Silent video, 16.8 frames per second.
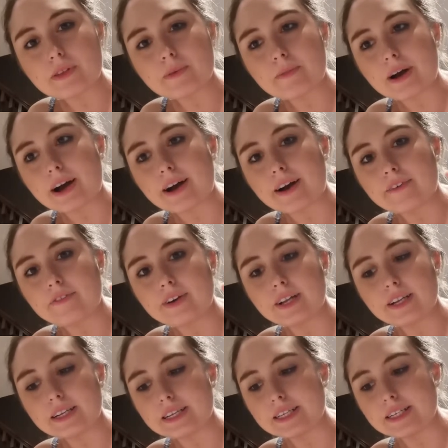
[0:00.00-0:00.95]
them have
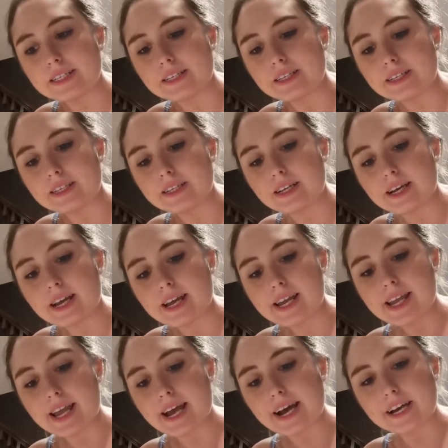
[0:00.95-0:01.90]
a little
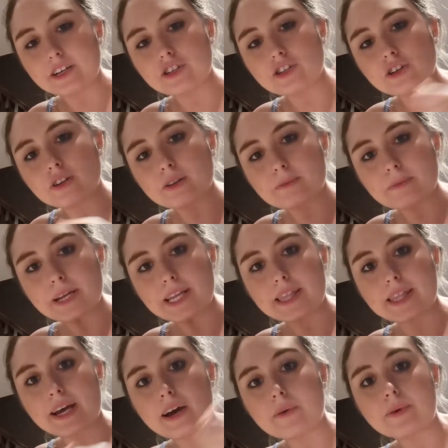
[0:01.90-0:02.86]
catch on them
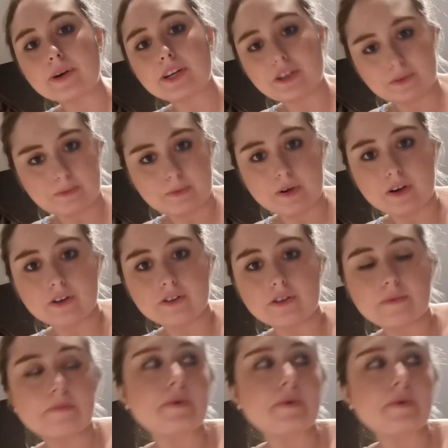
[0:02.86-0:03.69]
like that where you can put on the